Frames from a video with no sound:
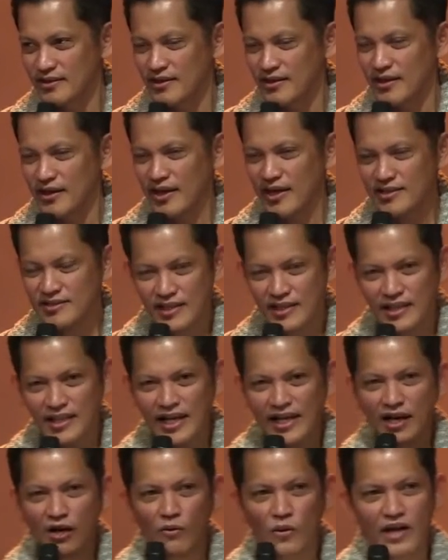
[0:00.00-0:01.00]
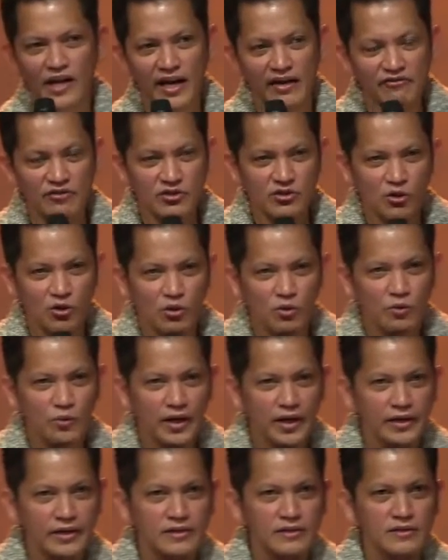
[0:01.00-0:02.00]
It's not like our life is
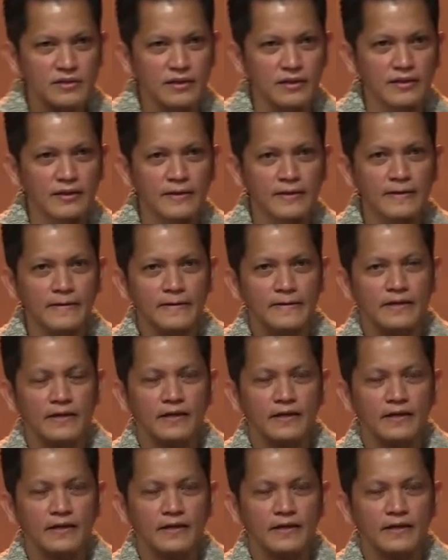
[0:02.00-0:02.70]
always uh,